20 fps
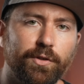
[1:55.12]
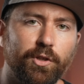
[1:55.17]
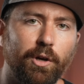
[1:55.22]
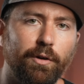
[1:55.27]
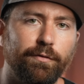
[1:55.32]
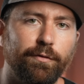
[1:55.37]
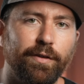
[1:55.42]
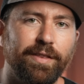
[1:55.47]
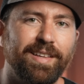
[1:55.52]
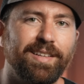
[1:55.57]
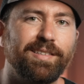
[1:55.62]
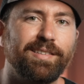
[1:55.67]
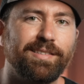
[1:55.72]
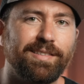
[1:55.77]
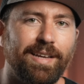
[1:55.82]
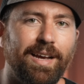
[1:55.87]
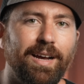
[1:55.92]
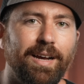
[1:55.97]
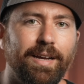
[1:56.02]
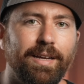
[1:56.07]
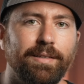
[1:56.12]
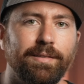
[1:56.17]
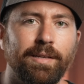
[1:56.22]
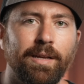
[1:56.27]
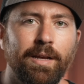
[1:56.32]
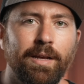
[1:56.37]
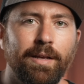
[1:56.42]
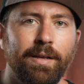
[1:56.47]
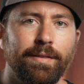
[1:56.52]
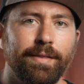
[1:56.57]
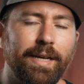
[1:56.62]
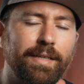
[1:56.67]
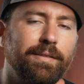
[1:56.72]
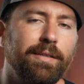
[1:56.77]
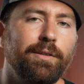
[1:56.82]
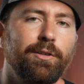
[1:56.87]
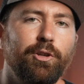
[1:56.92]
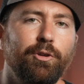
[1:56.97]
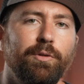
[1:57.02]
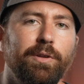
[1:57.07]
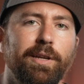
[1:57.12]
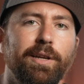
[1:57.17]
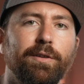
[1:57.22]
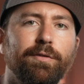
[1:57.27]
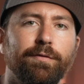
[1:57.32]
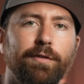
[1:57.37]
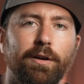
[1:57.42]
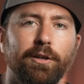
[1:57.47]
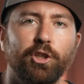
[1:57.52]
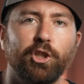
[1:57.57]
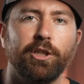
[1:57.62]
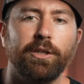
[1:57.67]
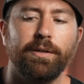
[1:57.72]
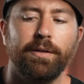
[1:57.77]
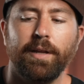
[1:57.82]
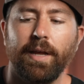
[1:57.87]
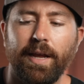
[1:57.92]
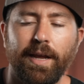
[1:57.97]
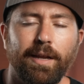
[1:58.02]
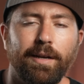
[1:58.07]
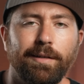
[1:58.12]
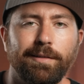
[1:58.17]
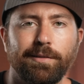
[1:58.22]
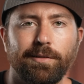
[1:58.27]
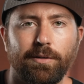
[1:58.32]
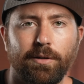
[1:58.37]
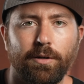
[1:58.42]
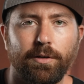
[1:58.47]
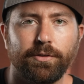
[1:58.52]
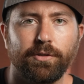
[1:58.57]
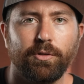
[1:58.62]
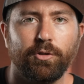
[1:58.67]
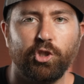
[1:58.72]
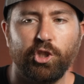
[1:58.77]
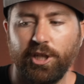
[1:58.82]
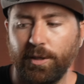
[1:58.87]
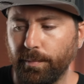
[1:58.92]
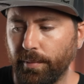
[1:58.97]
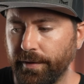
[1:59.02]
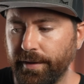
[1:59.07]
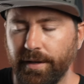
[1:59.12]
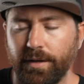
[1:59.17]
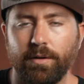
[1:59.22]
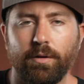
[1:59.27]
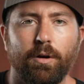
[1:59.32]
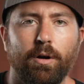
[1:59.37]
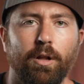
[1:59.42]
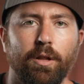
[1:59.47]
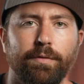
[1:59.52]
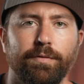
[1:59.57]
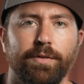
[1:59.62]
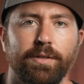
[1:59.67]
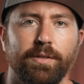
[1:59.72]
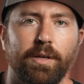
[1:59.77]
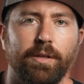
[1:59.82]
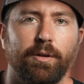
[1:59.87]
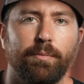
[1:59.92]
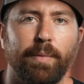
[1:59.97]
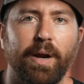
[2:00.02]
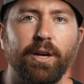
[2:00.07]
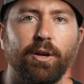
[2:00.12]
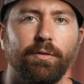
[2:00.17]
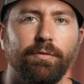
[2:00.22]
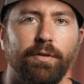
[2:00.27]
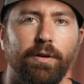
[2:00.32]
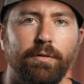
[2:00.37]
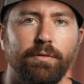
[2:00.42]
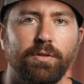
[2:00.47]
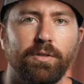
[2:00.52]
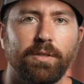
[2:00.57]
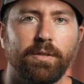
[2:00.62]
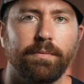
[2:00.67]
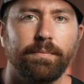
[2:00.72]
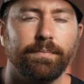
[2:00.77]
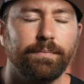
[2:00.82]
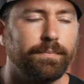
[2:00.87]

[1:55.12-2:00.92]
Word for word: So for this size, that's a unique function and it's also cheaper than all of these other microphones.